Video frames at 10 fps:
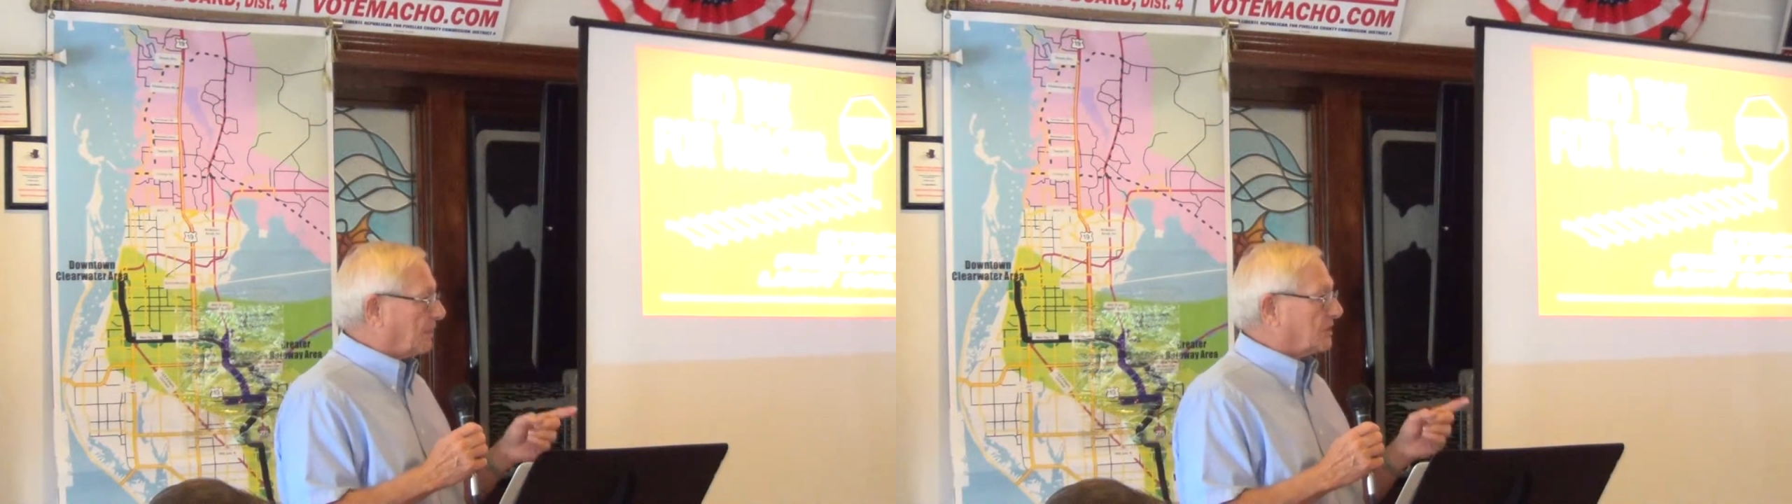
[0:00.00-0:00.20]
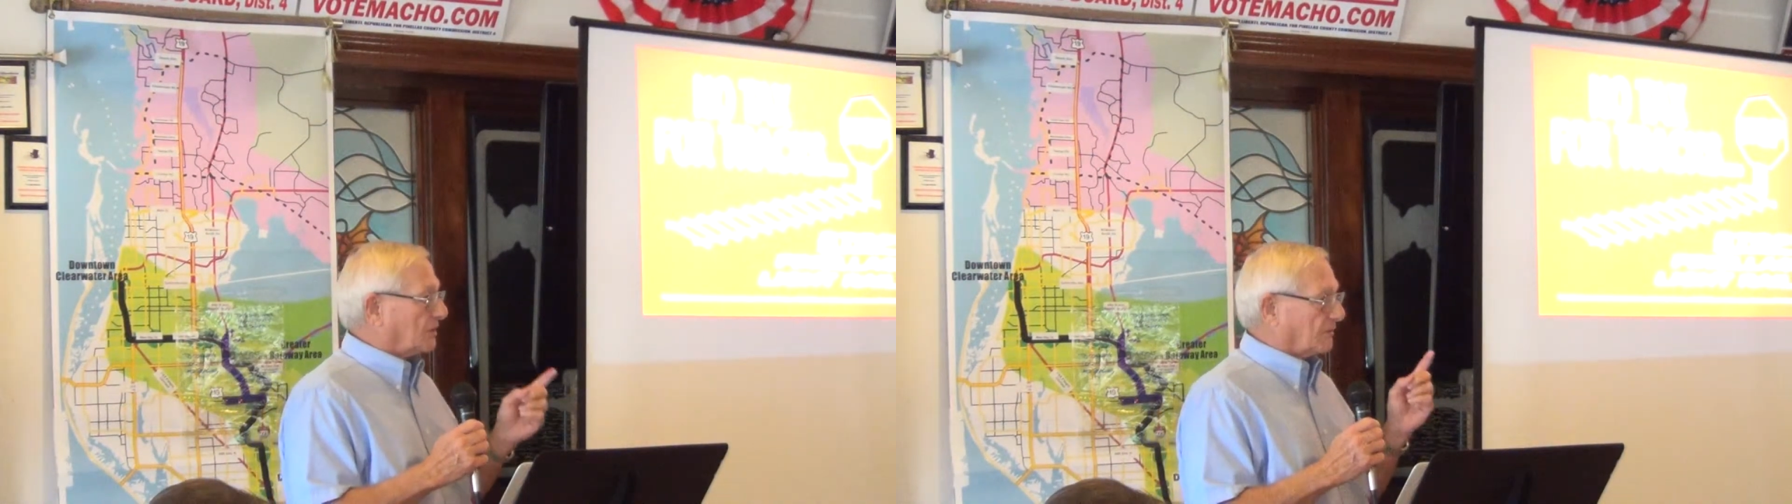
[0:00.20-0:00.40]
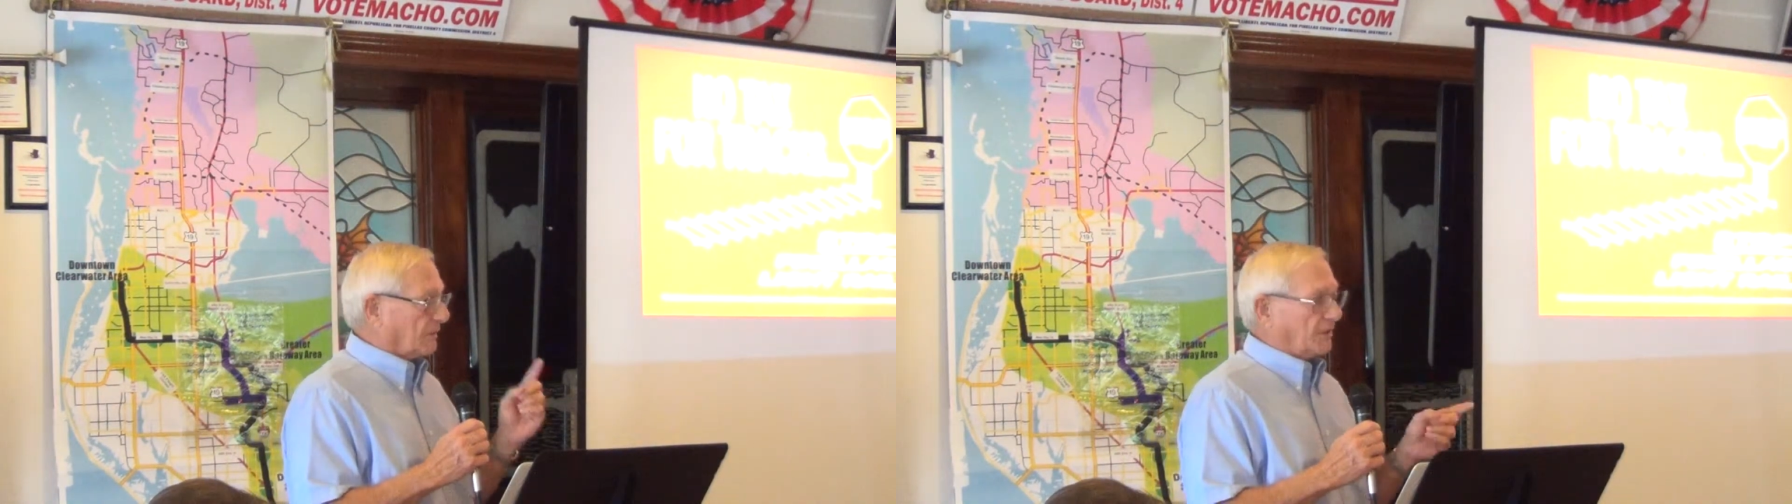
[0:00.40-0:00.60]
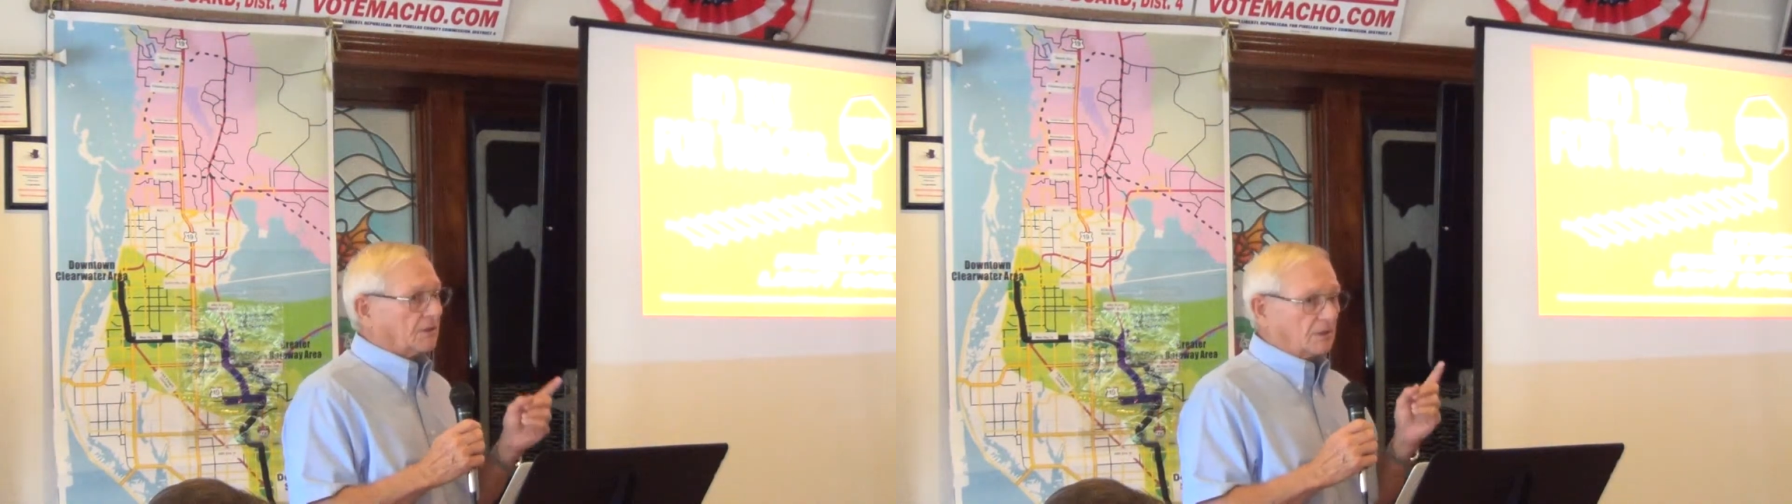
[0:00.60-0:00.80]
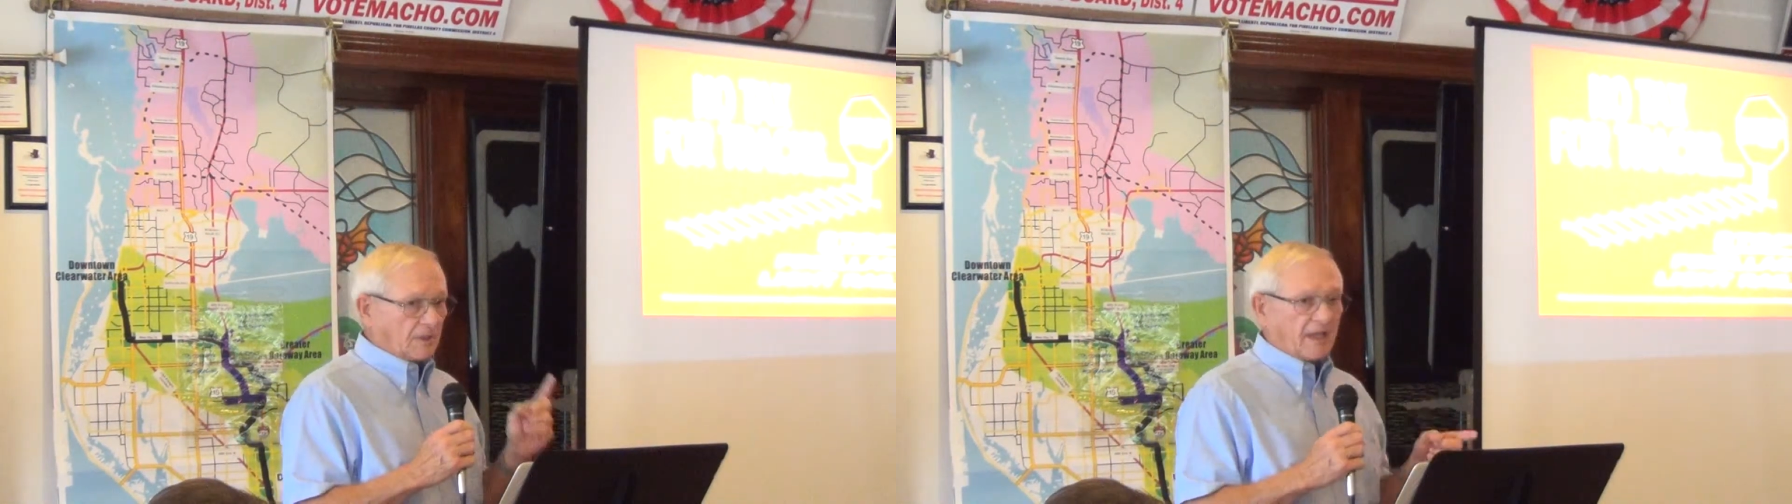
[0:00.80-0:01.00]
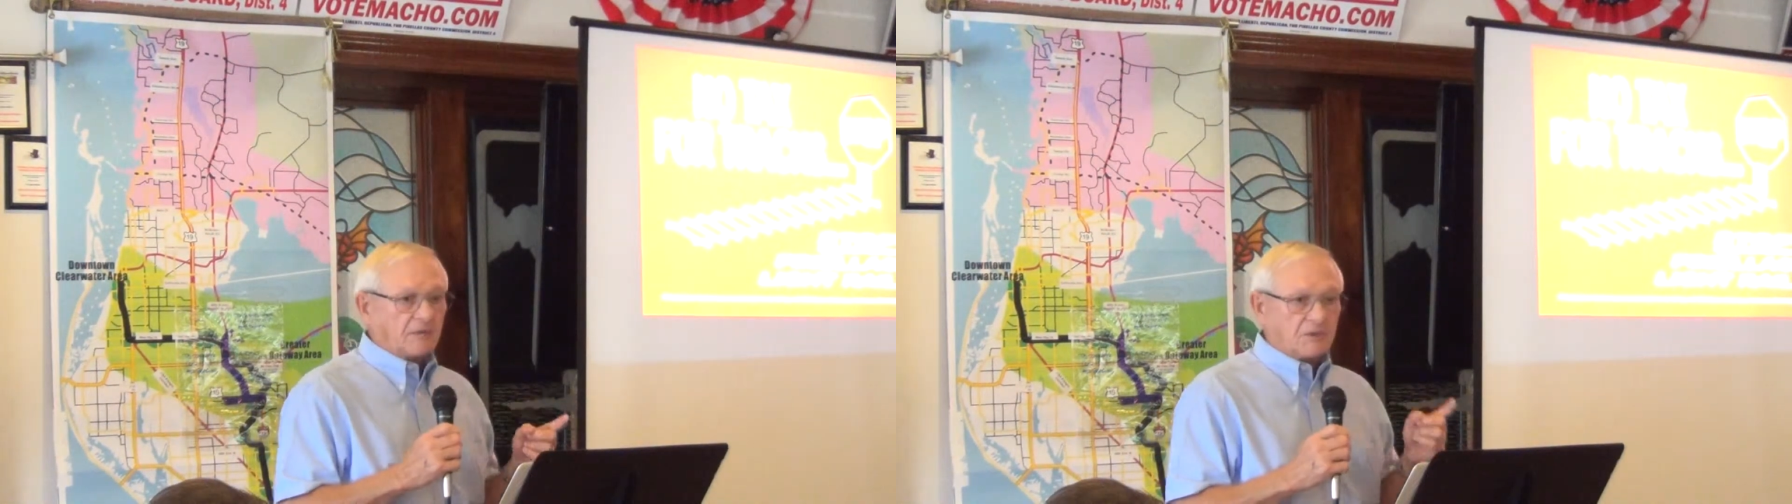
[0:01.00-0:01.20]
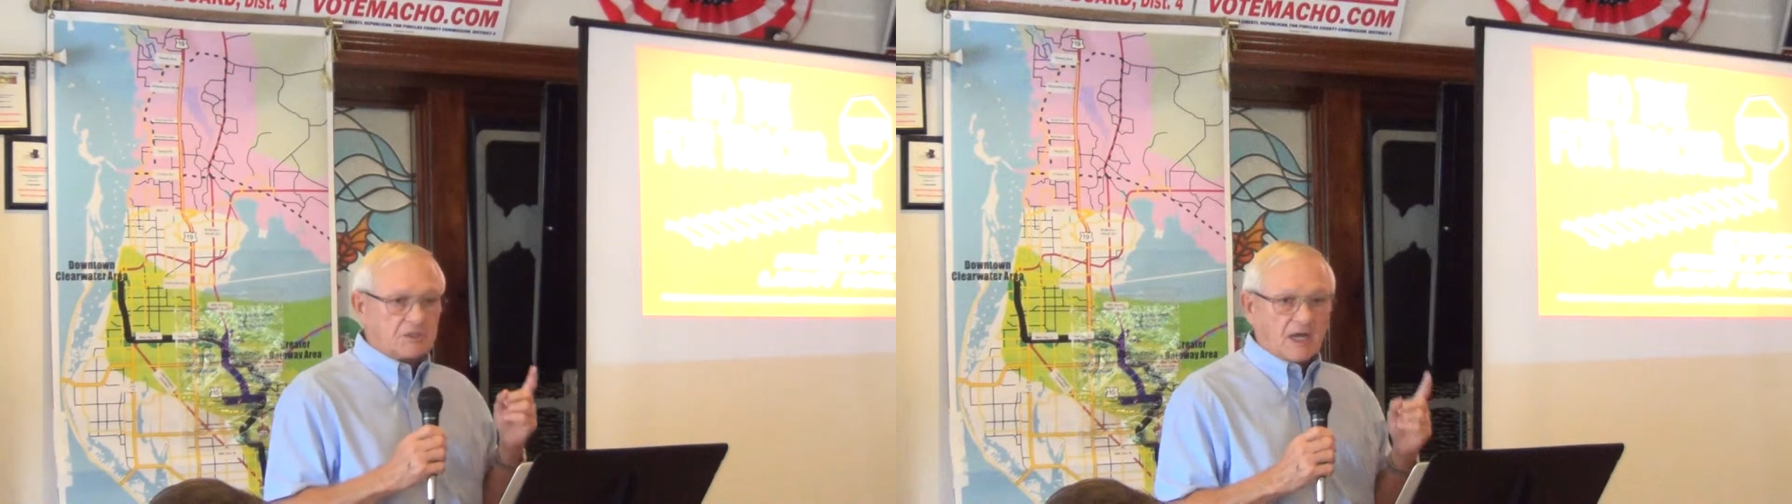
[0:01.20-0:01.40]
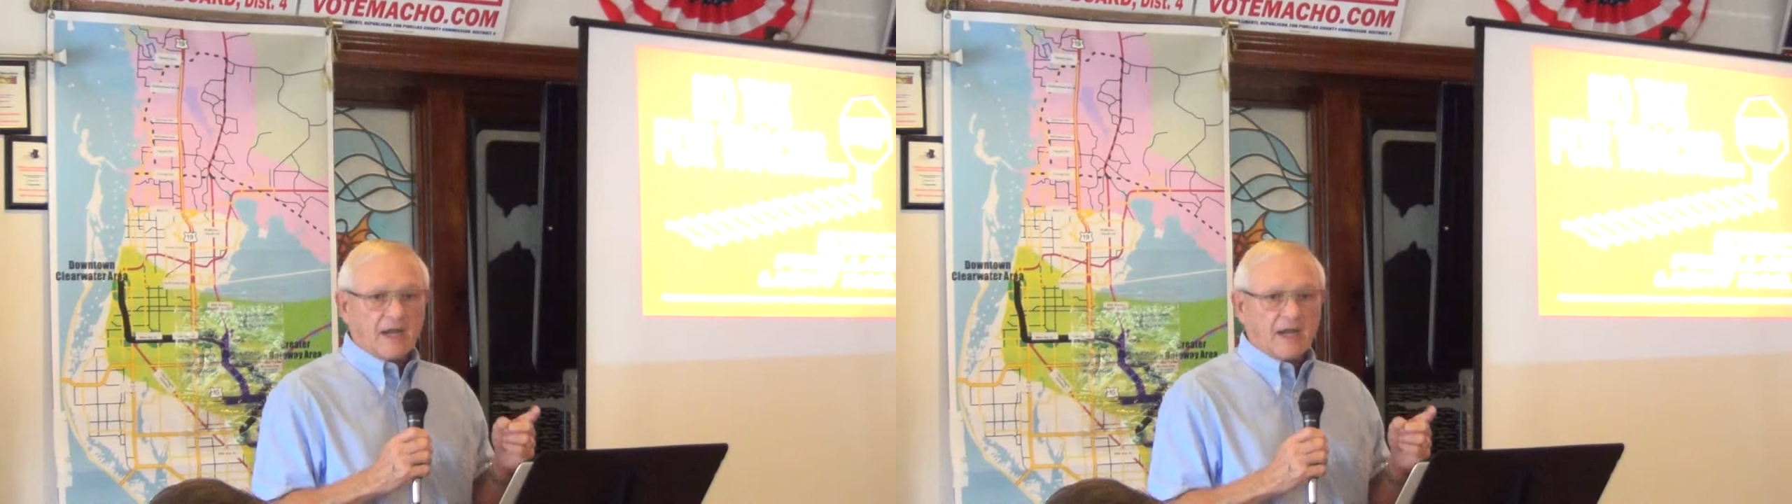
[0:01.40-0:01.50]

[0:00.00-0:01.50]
piece of legal language